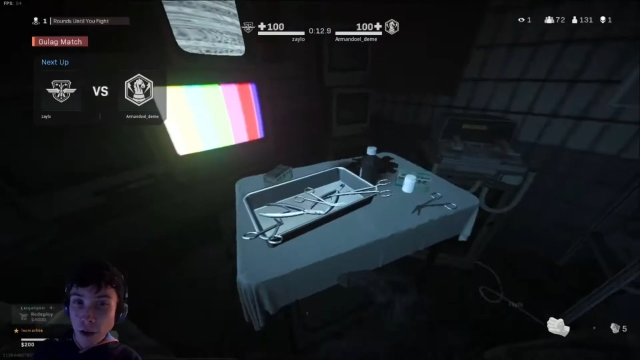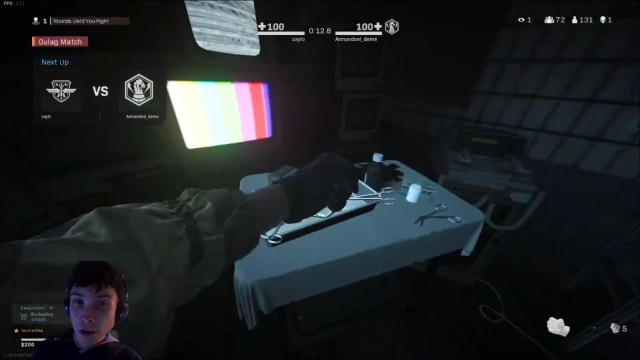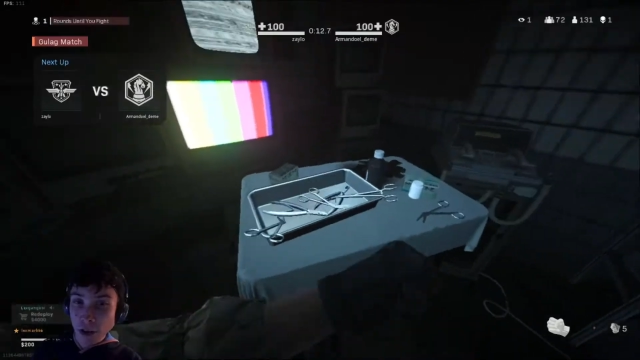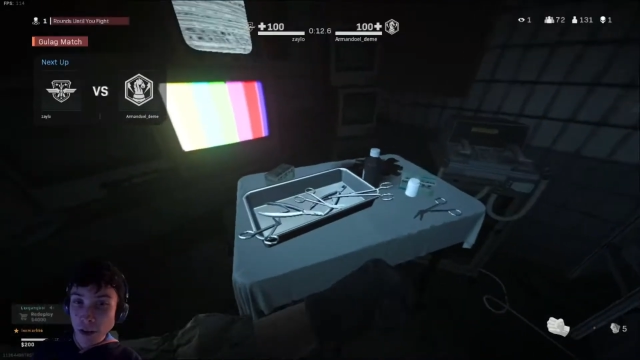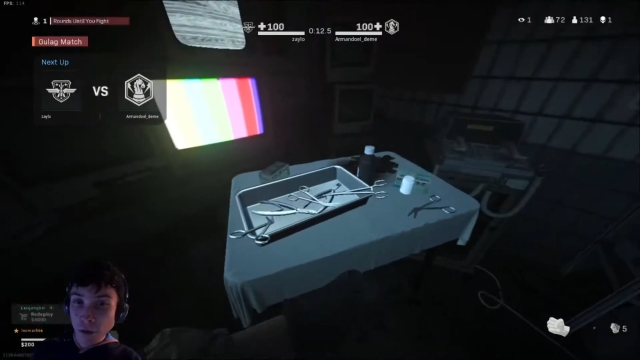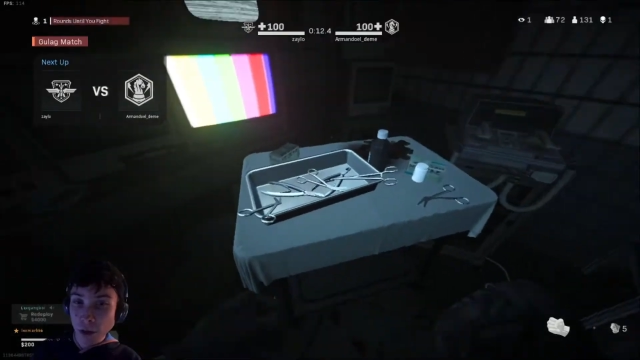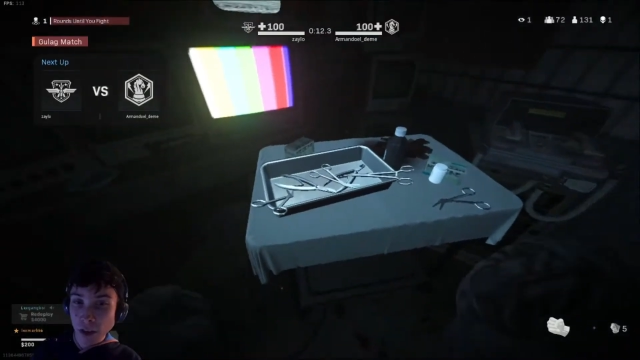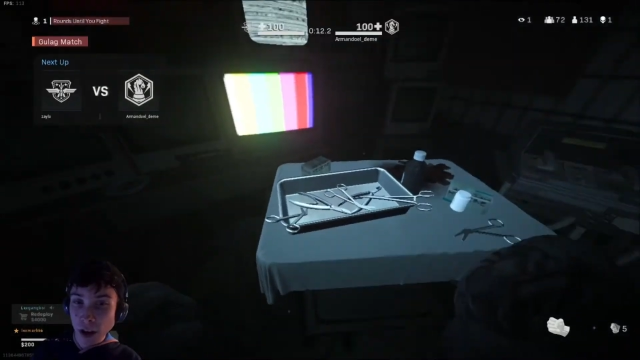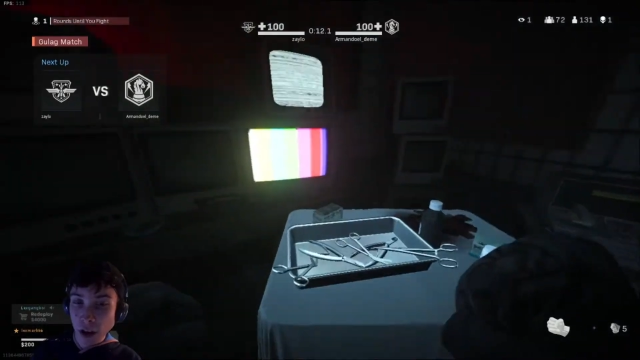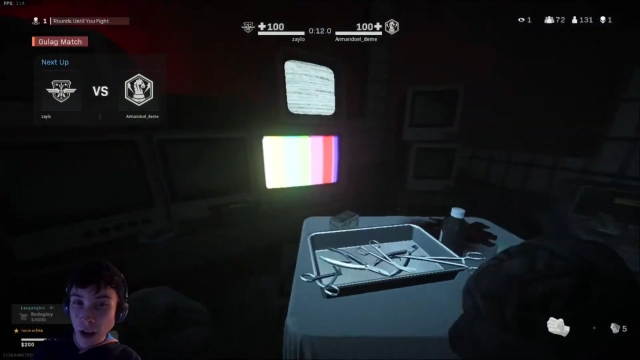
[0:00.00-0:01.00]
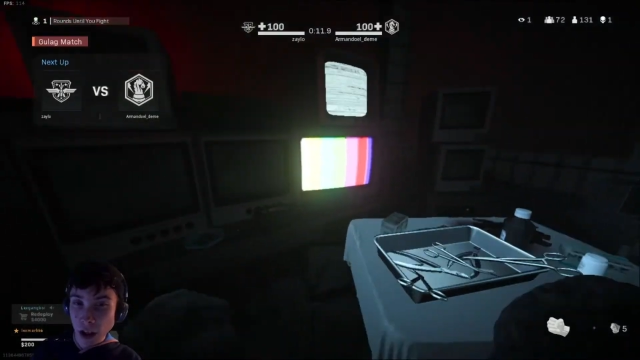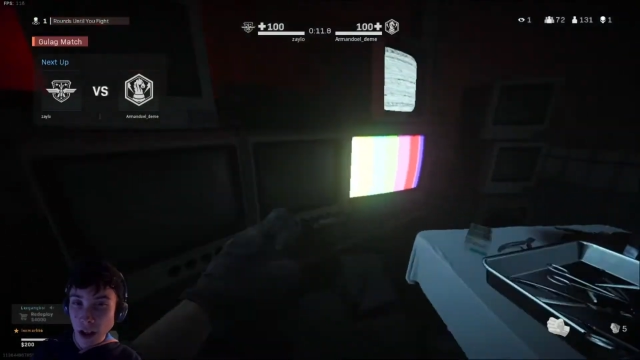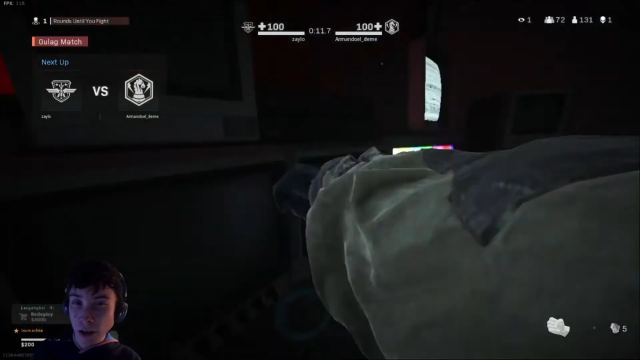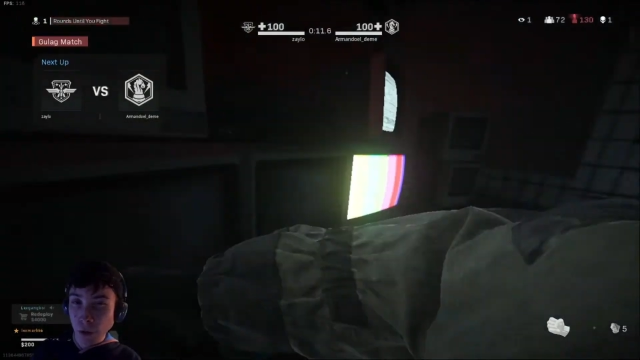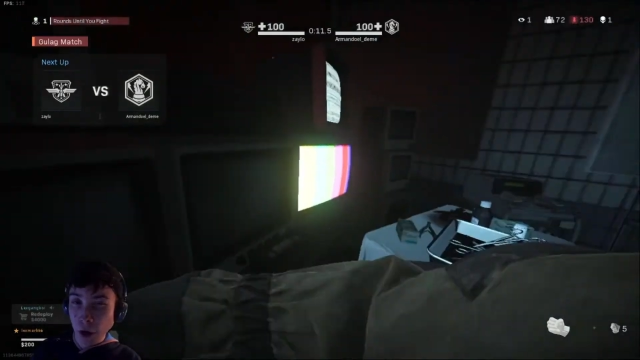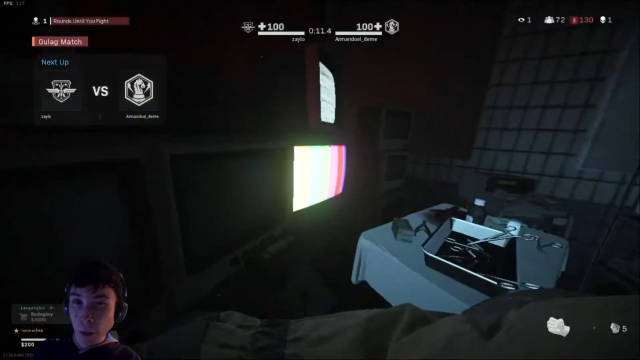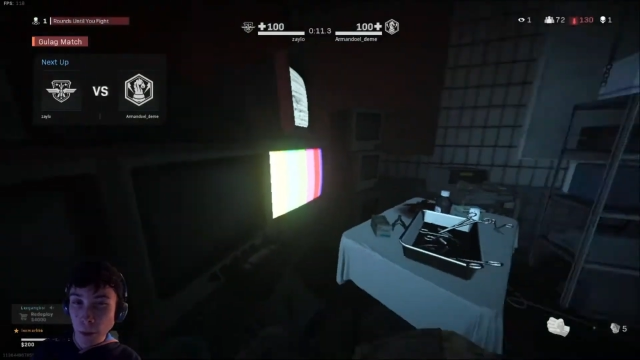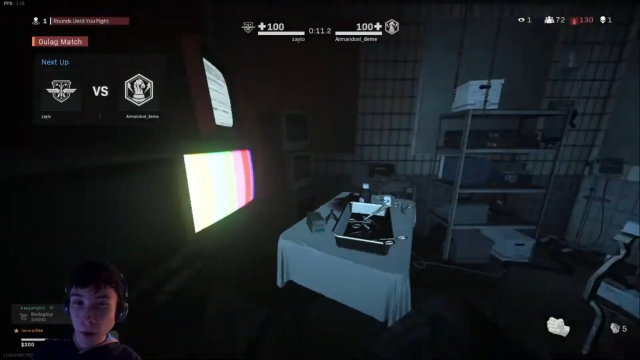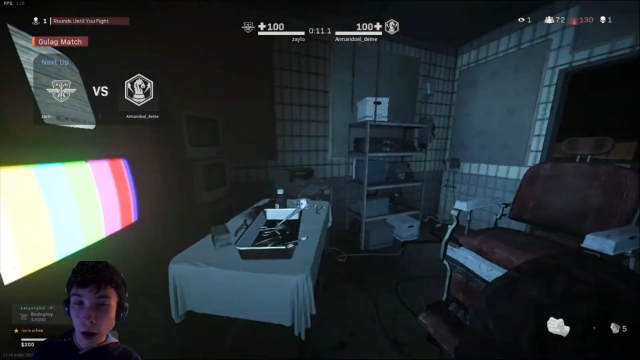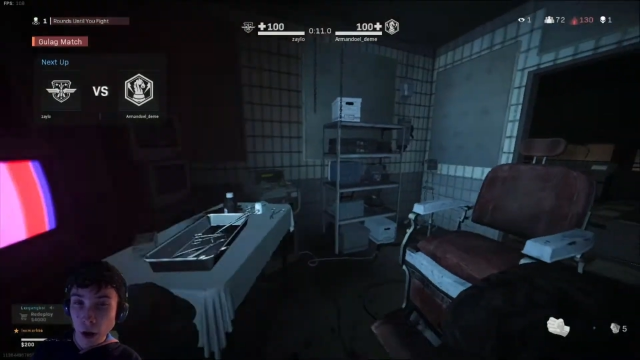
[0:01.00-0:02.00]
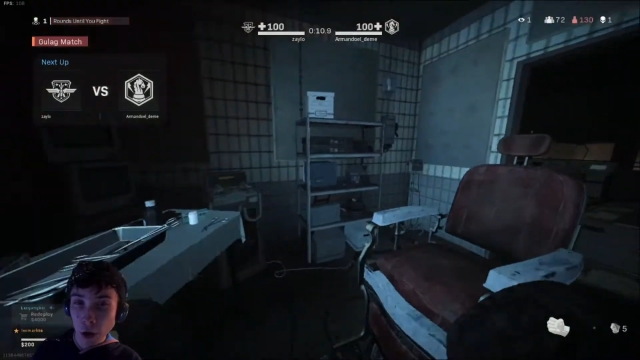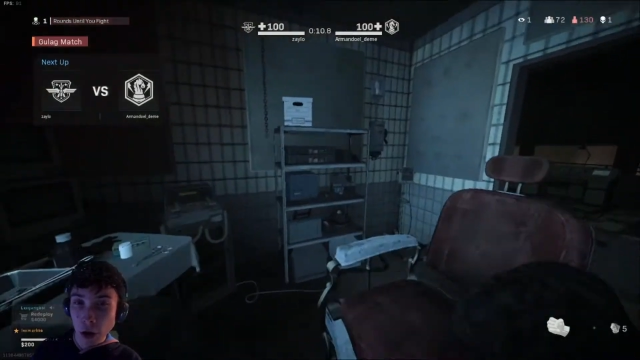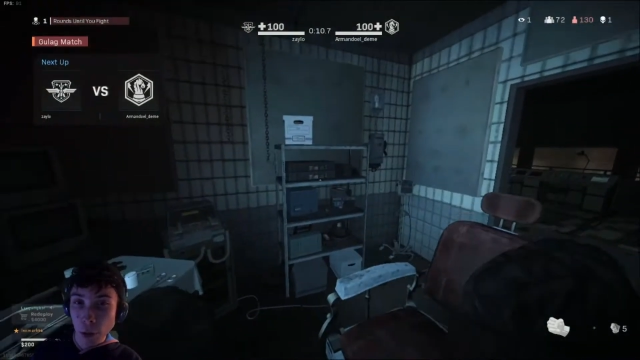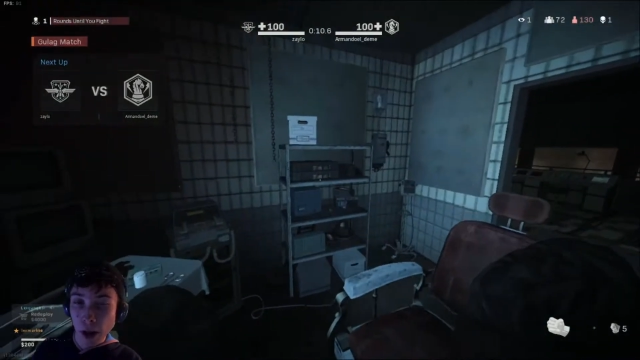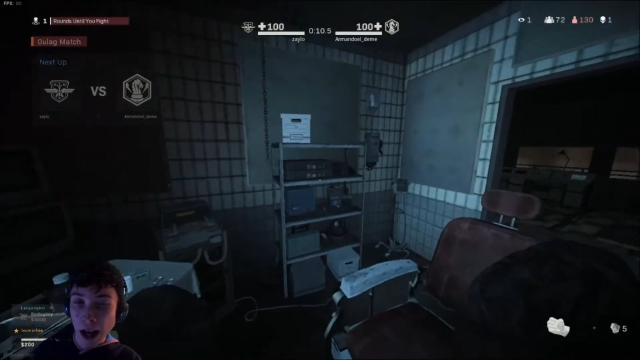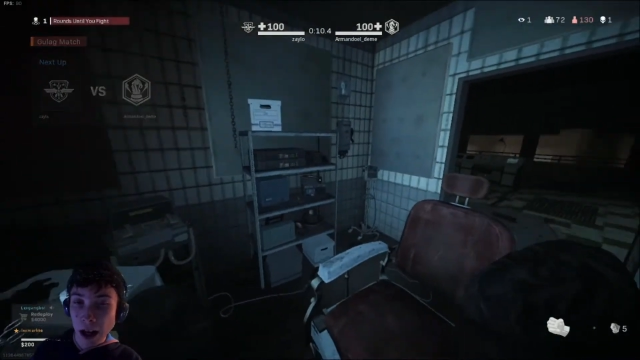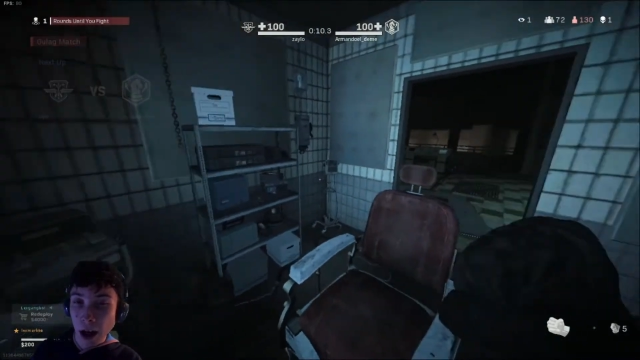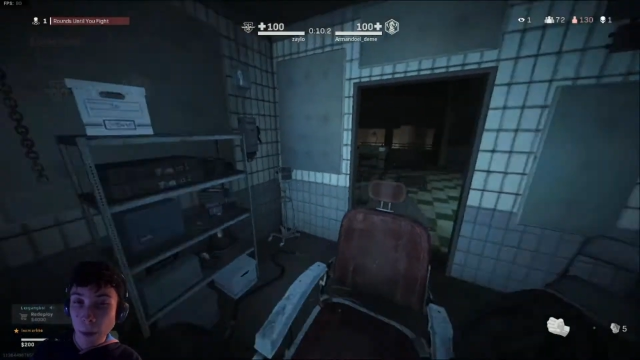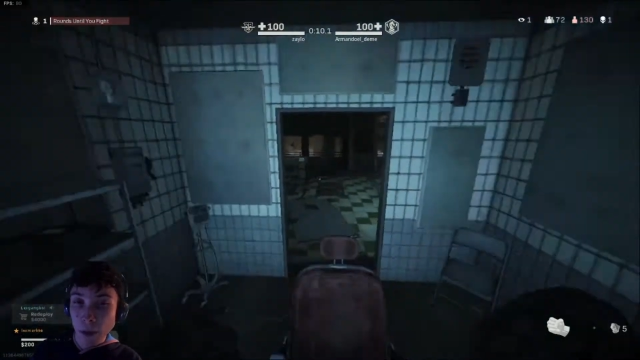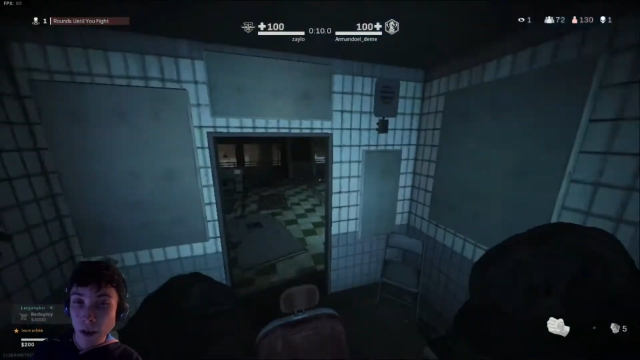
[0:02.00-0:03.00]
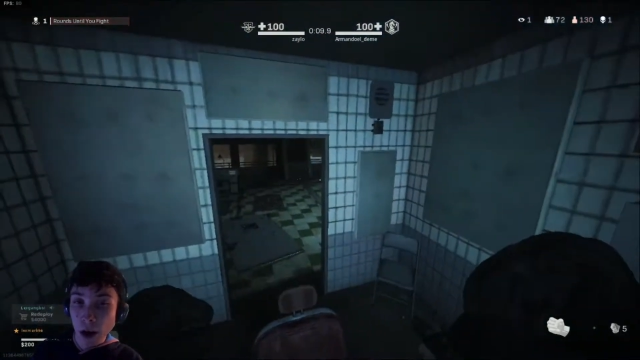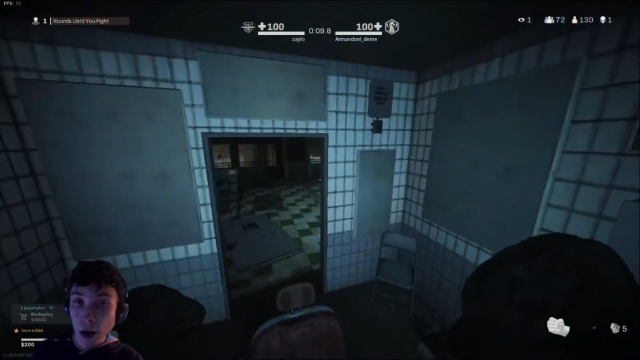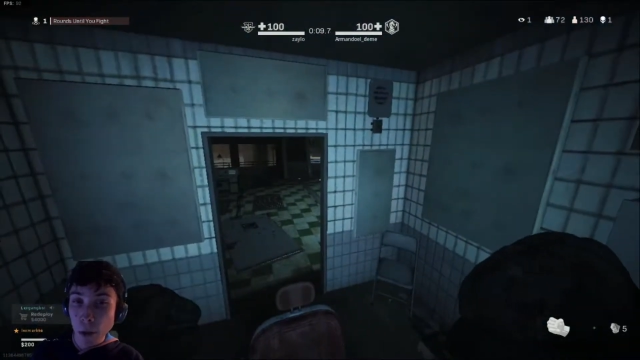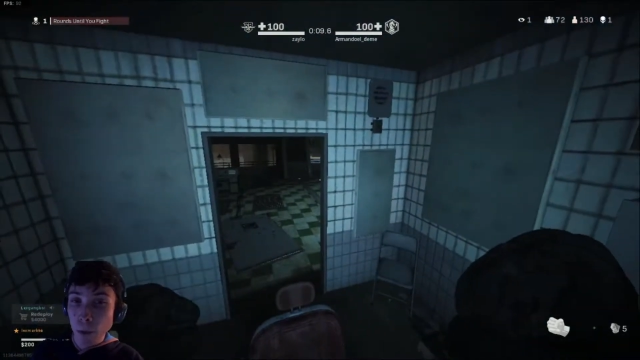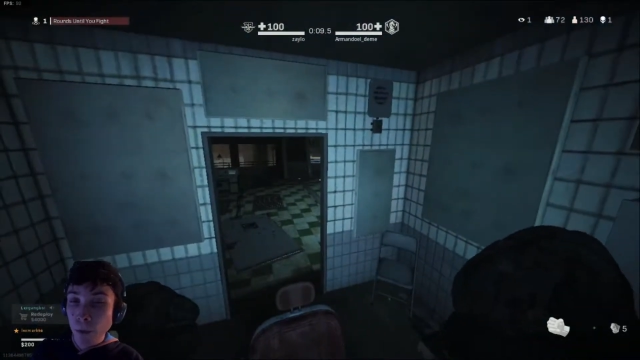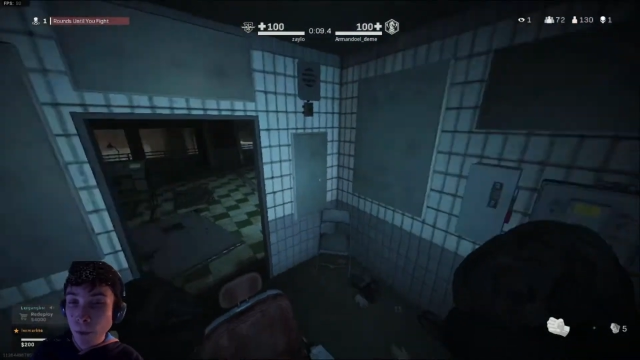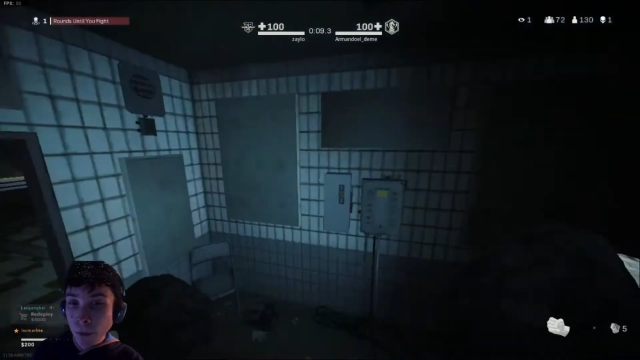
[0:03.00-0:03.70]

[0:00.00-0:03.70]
This is the facility that's from Call of Duty Black Ops, um,